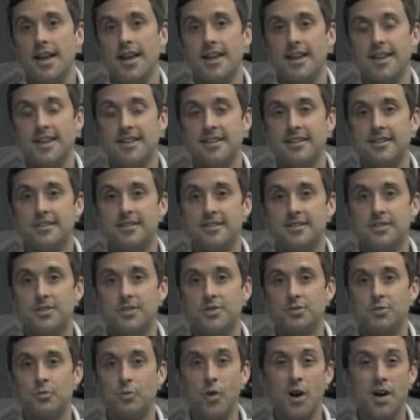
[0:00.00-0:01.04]

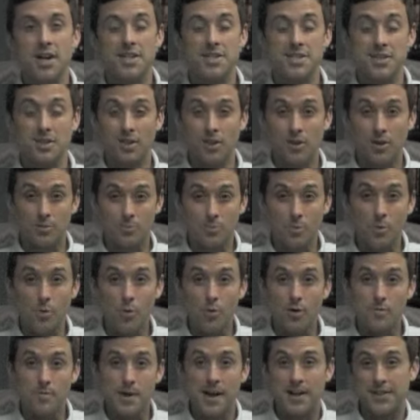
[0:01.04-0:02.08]
and wanted to learn
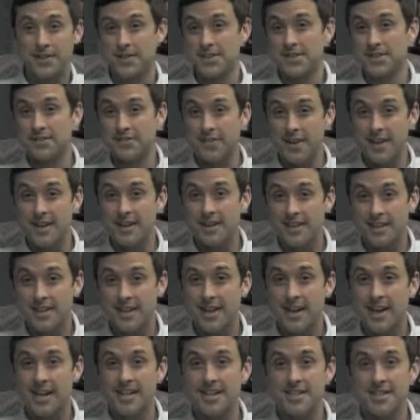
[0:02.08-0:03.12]
more about this faith that
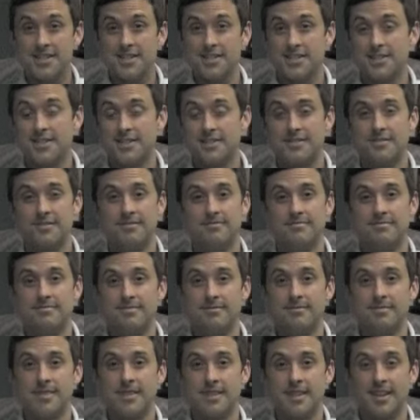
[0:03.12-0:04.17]
I had just
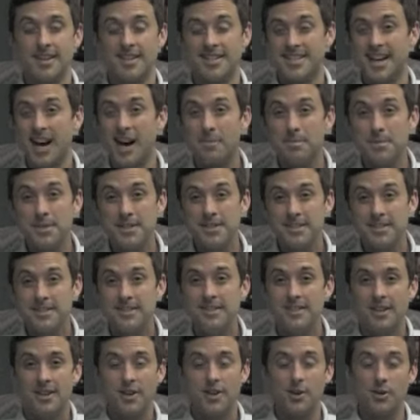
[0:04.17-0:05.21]
adopted
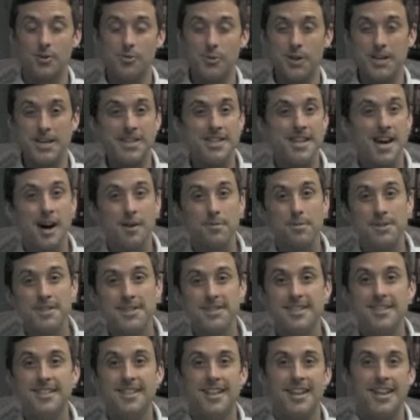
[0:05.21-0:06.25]
or
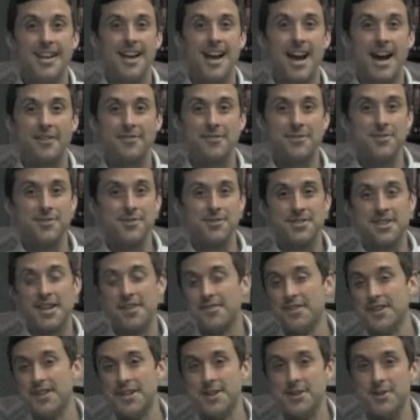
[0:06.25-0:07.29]
readopted after
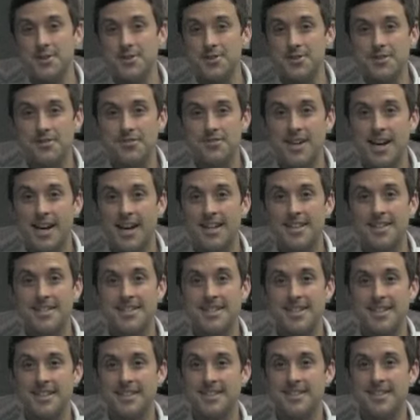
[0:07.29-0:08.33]
7 years of
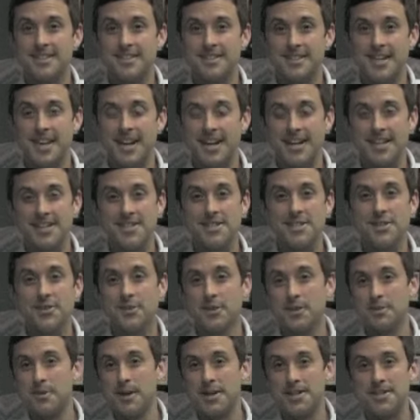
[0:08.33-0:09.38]
not
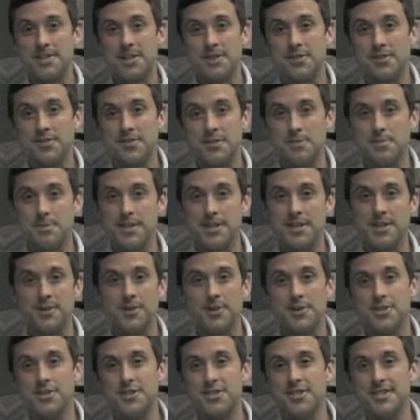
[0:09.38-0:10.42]
considering myself to be a
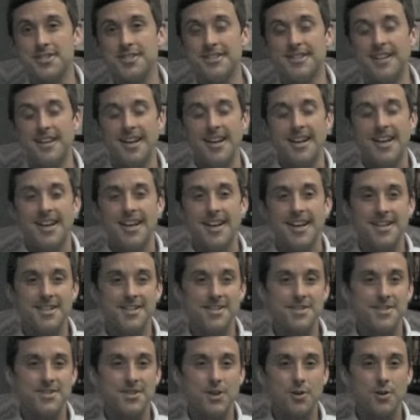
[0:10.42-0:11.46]
Christian.
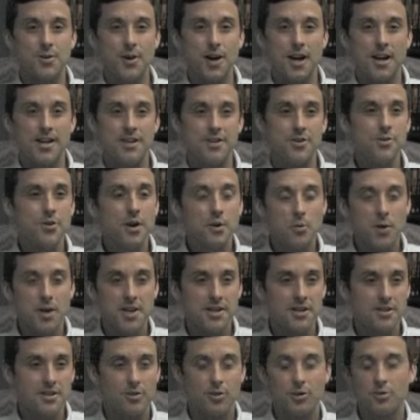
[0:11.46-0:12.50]
And so I knew I
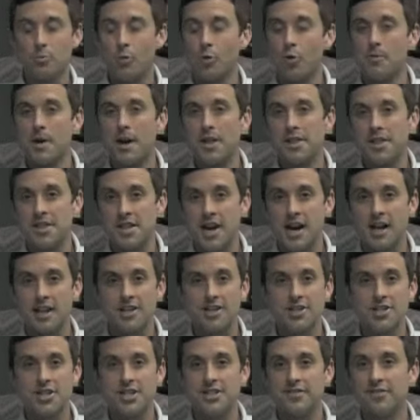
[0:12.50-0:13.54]
wanted to learn more about
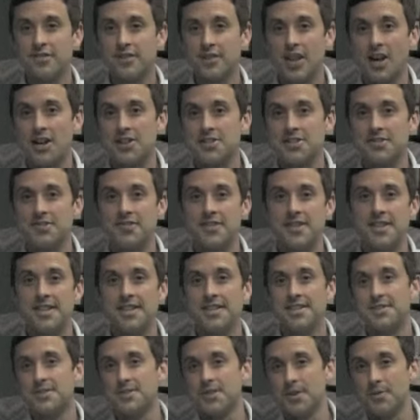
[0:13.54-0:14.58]
theology and philosophy,
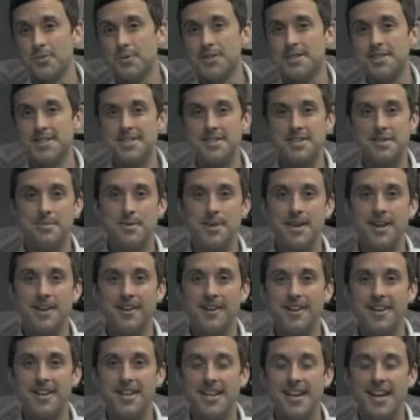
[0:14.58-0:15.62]
and so I went to
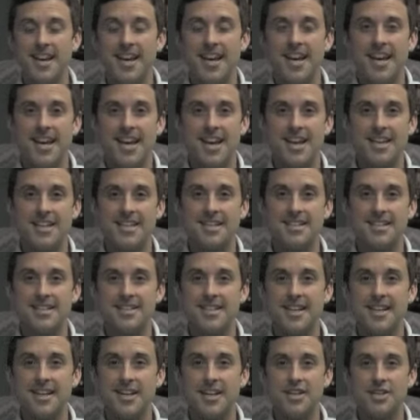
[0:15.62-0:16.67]
seminary and
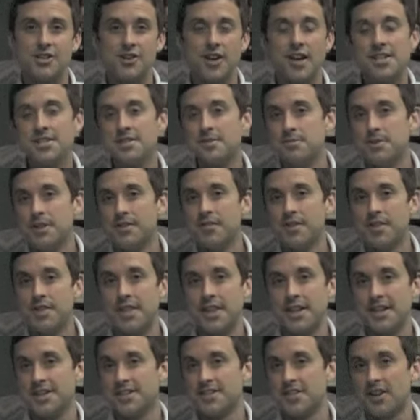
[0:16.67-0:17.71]
tried some different
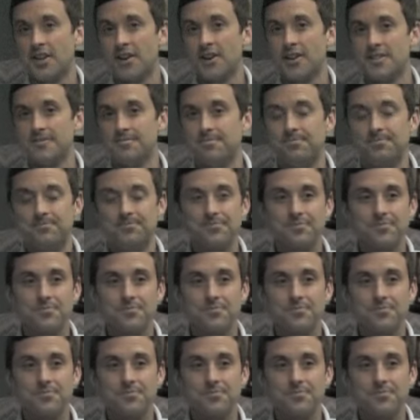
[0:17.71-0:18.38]
things on.